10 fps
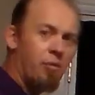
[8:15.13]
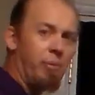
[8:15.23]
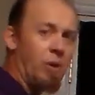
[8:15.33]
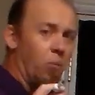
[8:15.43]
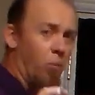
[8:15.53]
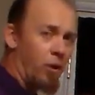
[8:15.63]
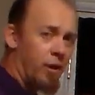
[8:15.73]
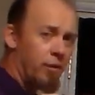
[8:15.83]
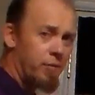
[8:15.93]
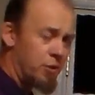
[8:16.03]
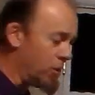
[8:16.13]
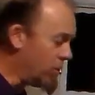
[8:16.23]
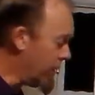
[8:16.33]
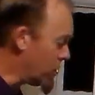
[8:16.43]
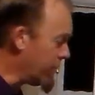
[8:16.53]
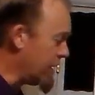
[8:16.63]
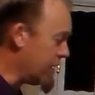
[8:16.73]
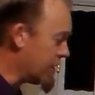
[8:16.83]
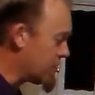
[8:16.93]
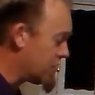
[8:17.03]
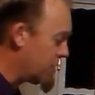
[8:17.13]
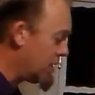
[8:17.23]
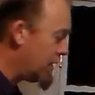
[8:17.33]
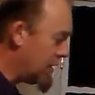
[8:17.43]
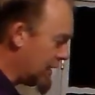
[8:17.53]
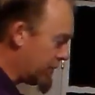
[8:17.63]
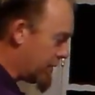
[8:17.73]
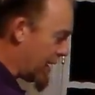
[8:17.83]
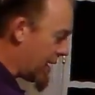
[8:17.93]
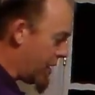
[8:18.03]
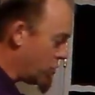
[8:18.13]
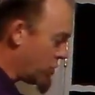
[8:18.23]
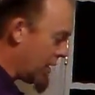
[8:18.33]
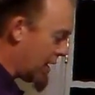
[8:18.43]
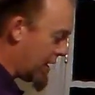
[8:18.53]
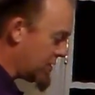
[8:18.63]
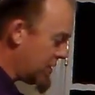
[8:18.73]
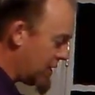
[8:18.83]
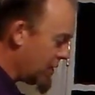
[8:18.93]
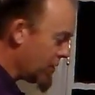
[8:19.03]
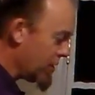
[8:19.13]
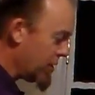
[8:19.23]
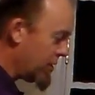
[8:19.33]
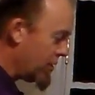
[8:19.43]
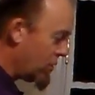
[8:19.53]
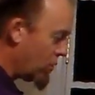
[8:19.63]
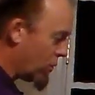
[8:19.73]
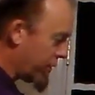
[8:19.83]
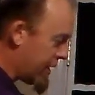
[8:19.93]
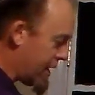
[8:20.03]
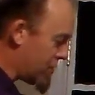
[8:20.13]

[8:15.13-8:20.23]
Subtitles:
to give me one of two intermediates. Either the hydrogen adds here or the